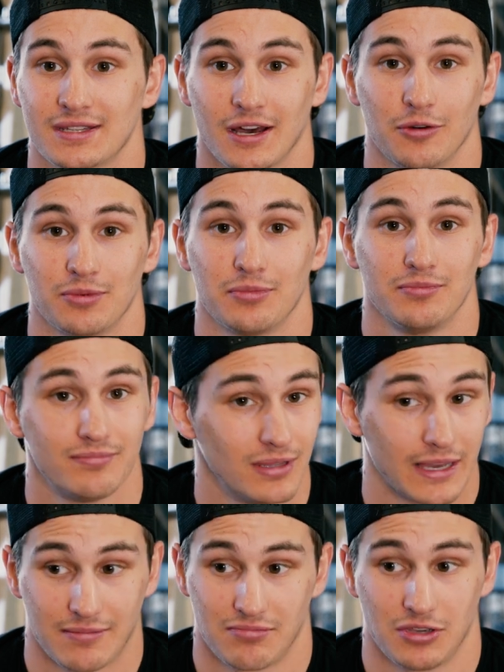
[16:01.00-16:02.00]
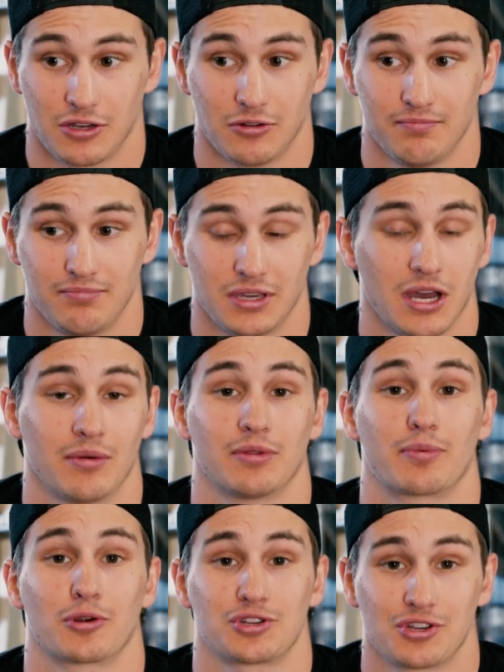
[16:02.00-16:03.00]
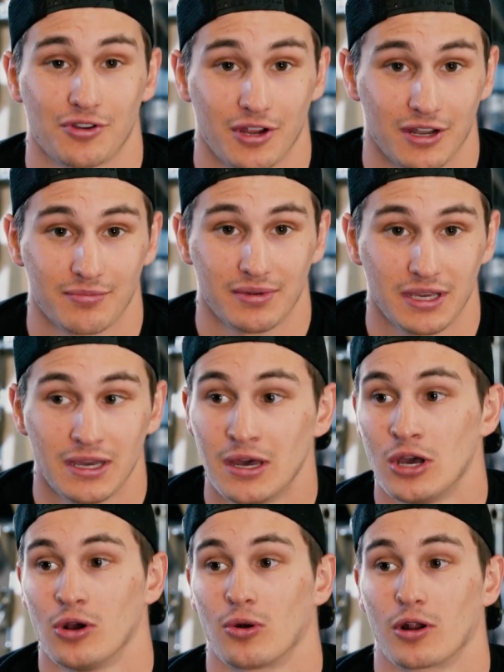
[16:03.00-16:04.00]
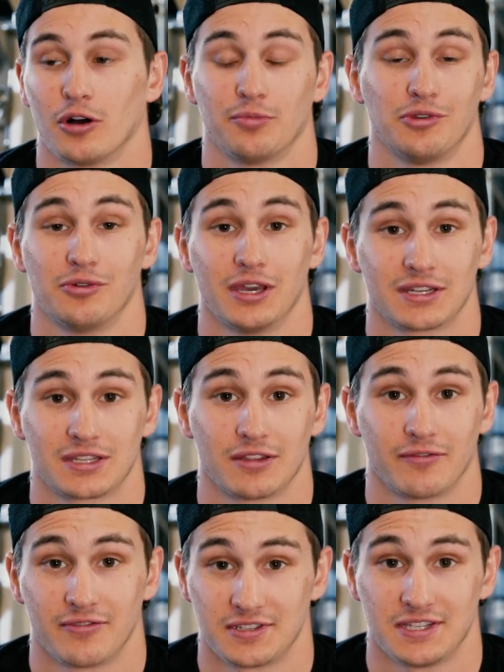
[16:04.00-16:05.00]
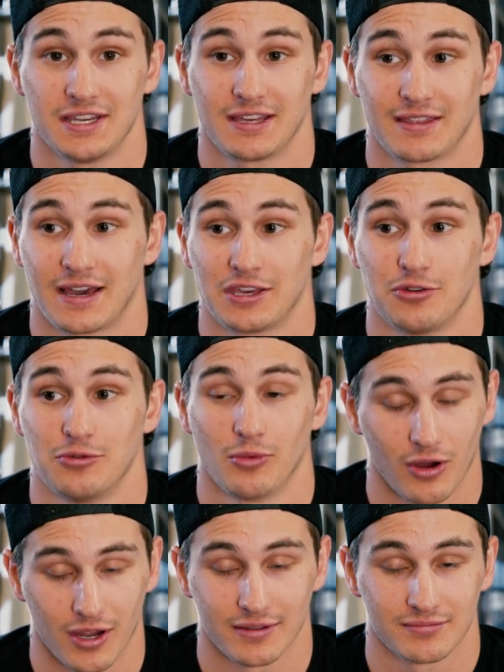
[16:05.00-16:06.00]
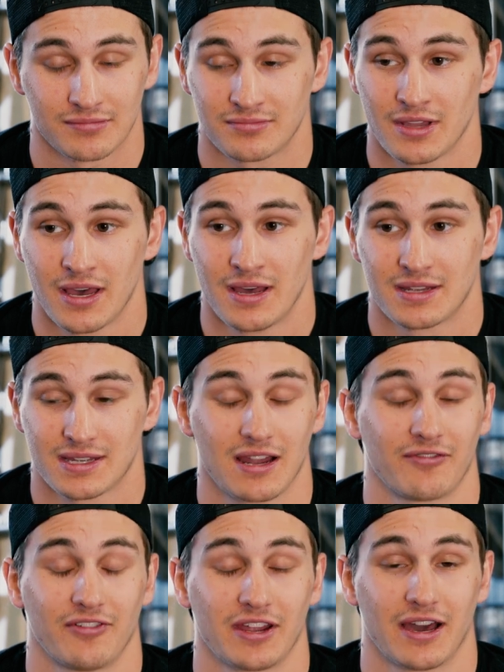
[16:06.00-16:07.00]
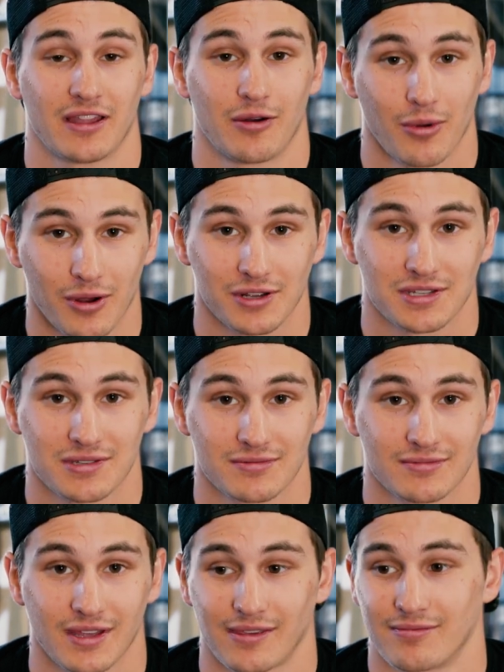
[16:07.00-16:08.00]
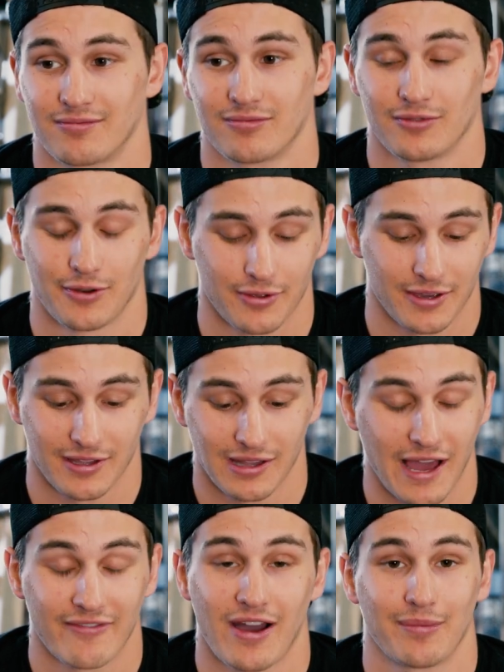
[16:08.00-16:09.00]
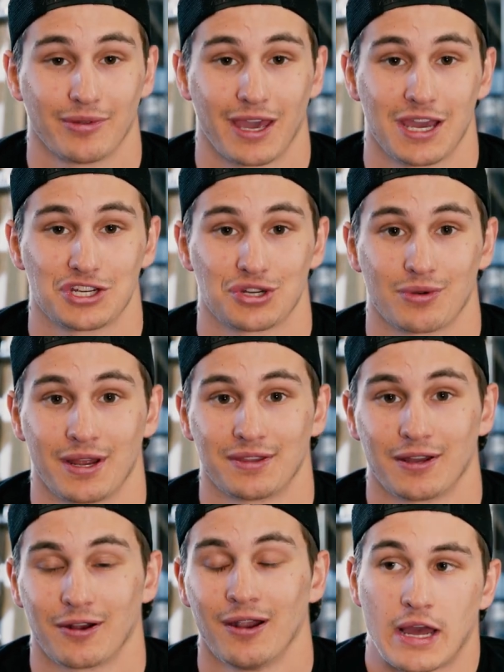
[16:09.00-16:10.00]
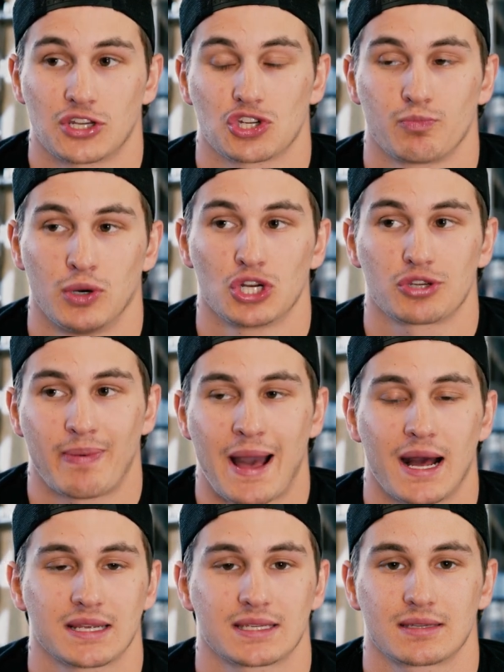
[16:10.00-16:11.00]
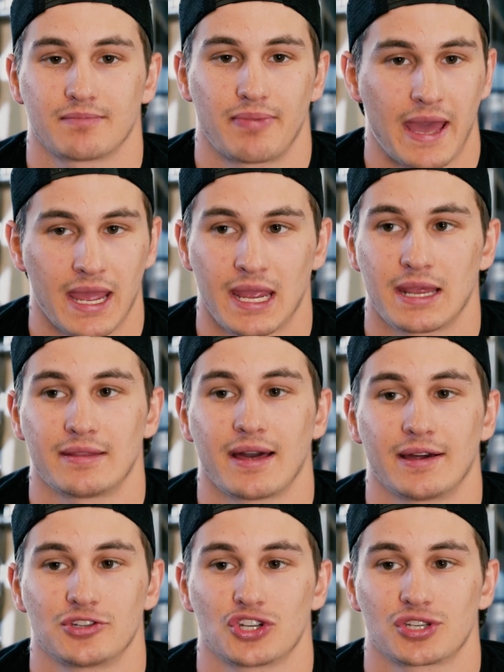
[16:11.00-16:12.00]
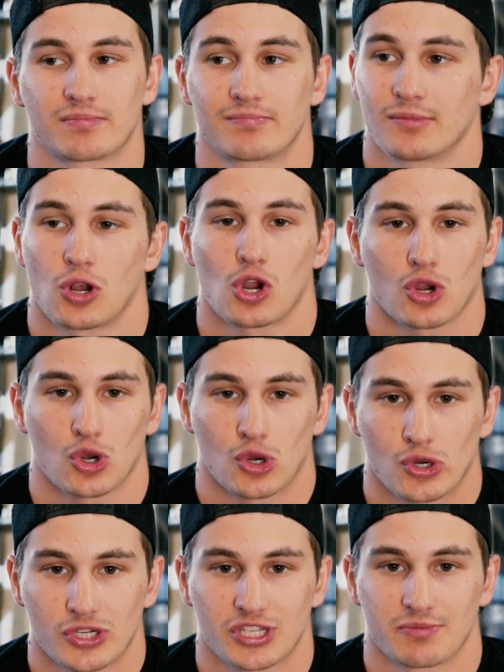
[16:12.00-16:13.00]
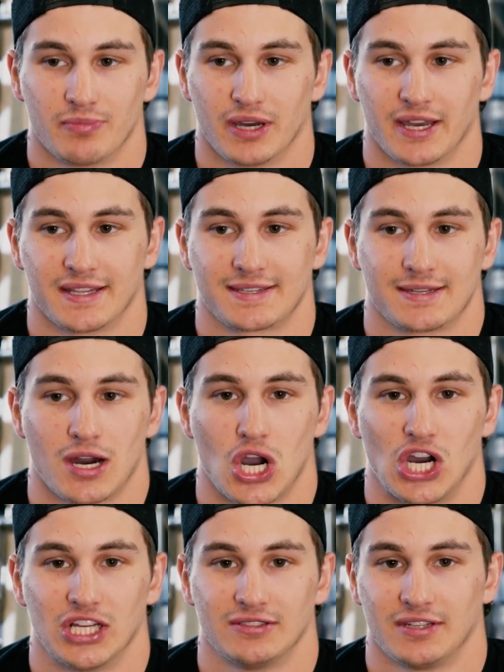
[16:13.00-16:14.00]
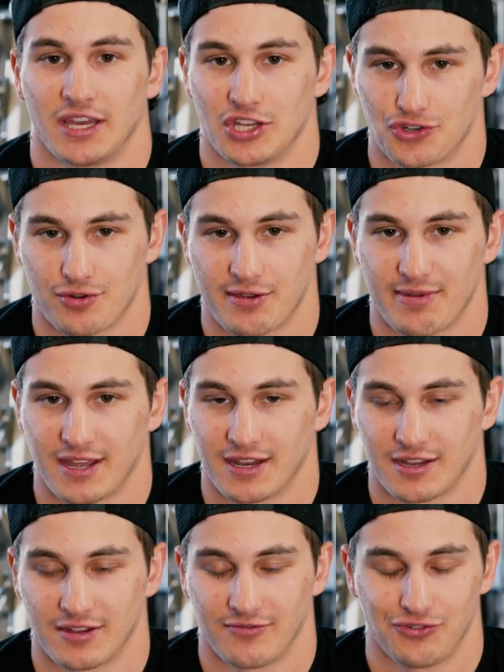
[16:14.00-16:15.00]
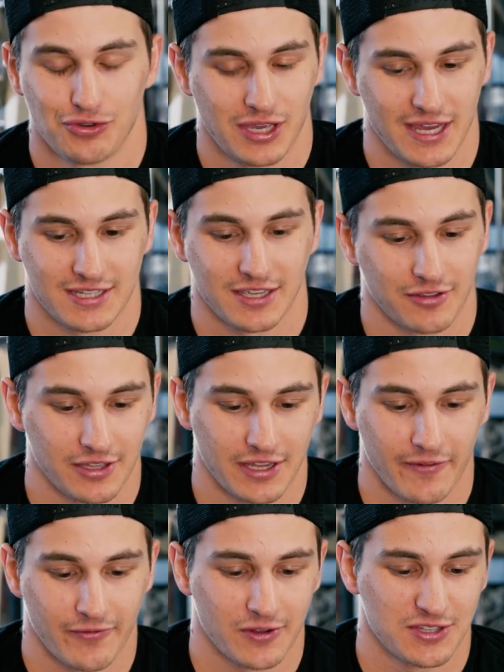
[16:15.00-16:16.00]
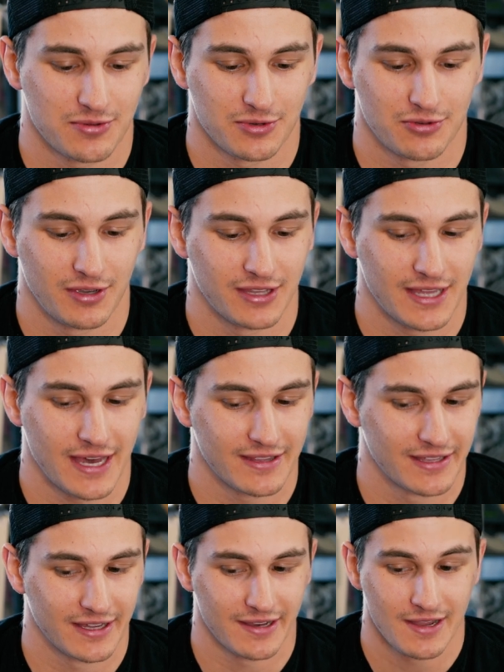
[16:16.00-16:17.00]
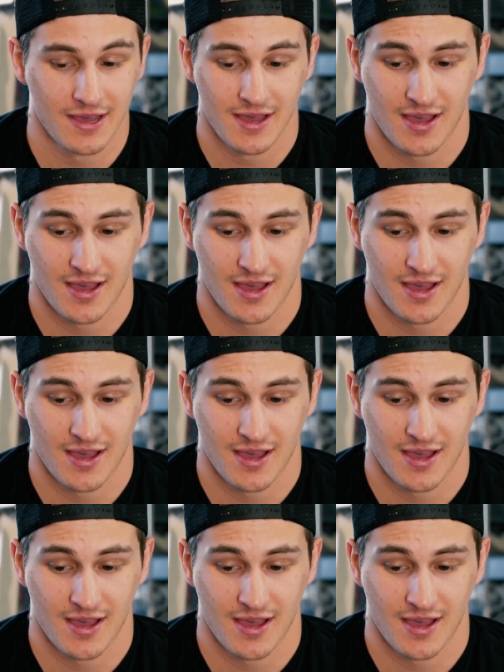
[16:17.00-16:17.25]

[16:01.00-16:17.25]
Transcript: to help you like, you know, become the person you're gonna be or help you get to the physique that you want. And it's kind of funny how that works. Like literally a life application right there. Yeah, just push past pain that just hurts, but it's not injury pain. And if you can't tell the difference between that, then